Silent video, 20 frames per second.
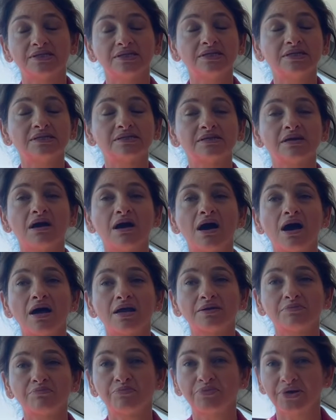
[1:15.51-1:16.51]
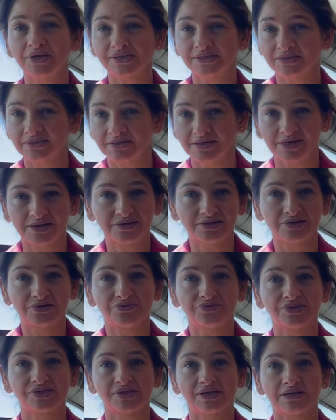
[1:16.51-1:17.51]
These are
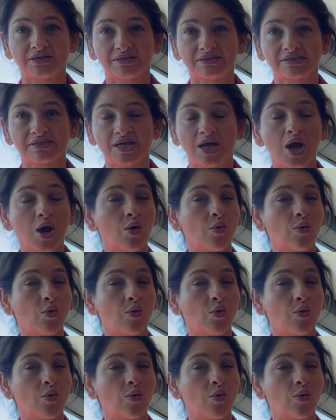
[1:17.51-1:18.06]
unprecedented results.